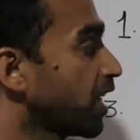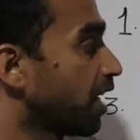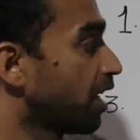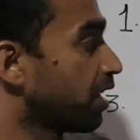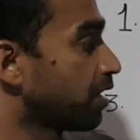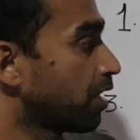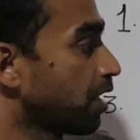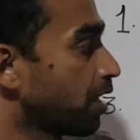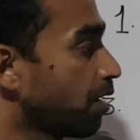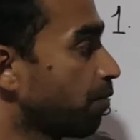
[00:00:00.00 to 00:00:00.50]

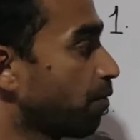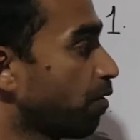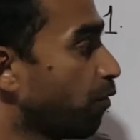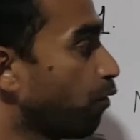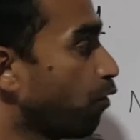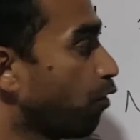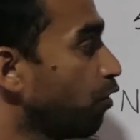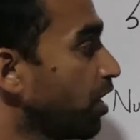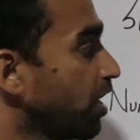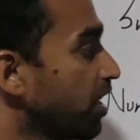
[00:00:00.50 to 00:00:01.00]
And then number
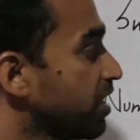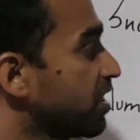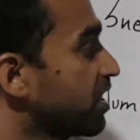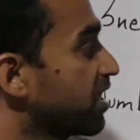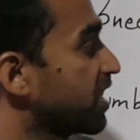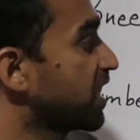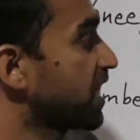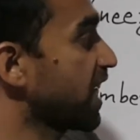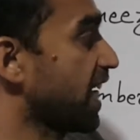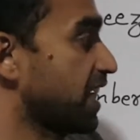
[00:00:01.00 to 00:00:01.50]
4
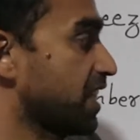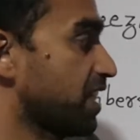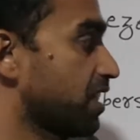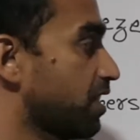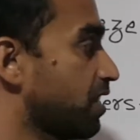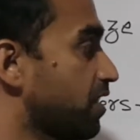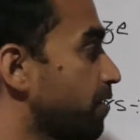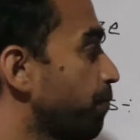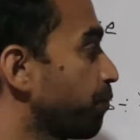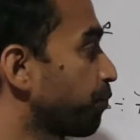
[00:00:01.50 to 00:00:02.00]
is
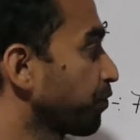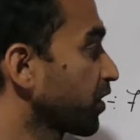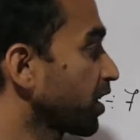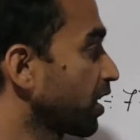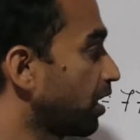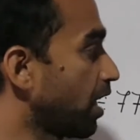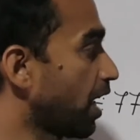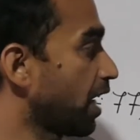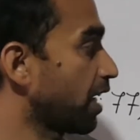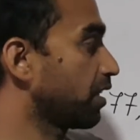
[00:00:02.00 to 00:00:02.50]
text,
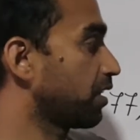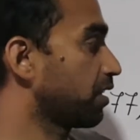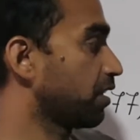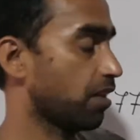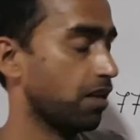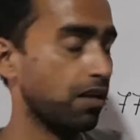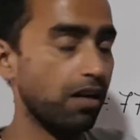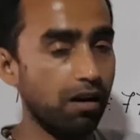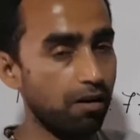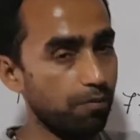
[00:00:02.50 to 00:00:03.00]
like
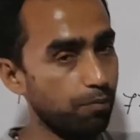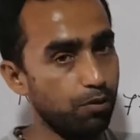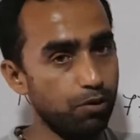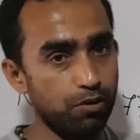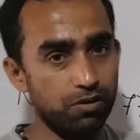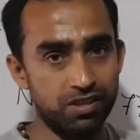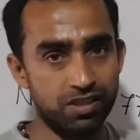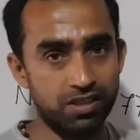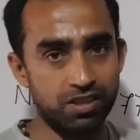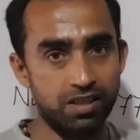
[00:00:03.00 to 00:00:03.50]

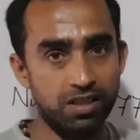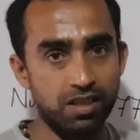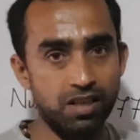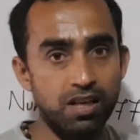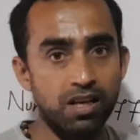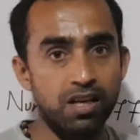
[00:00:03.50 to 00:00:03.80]
books.